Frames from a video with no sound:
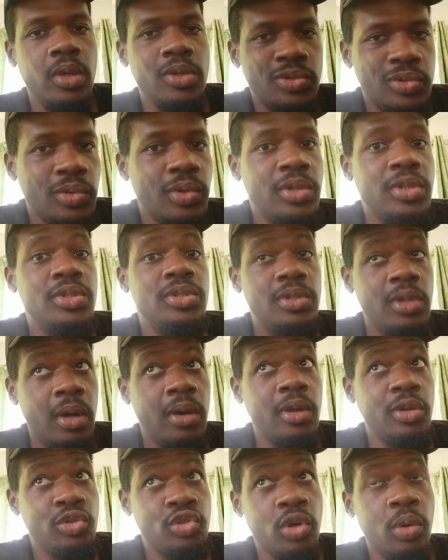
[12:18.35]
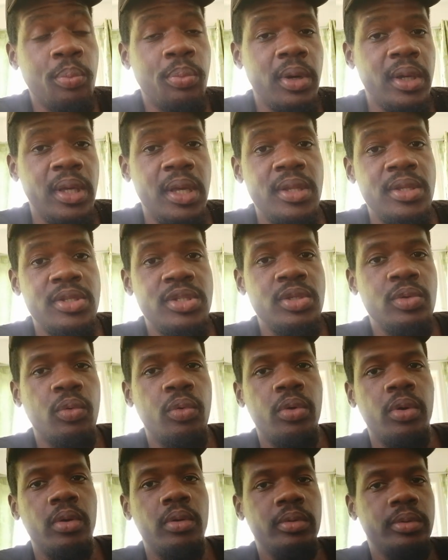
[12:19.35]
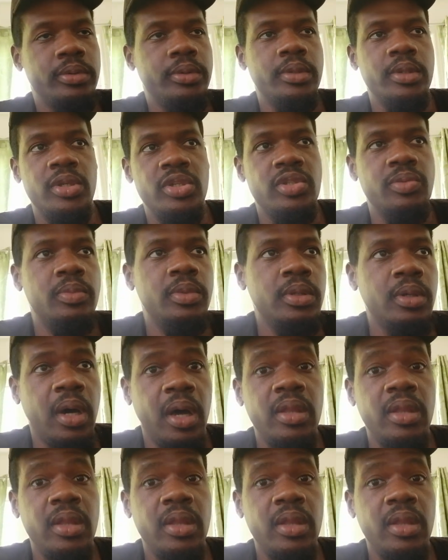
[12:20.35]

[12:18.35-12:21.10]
So it's Donald Trump against the world, isn't it?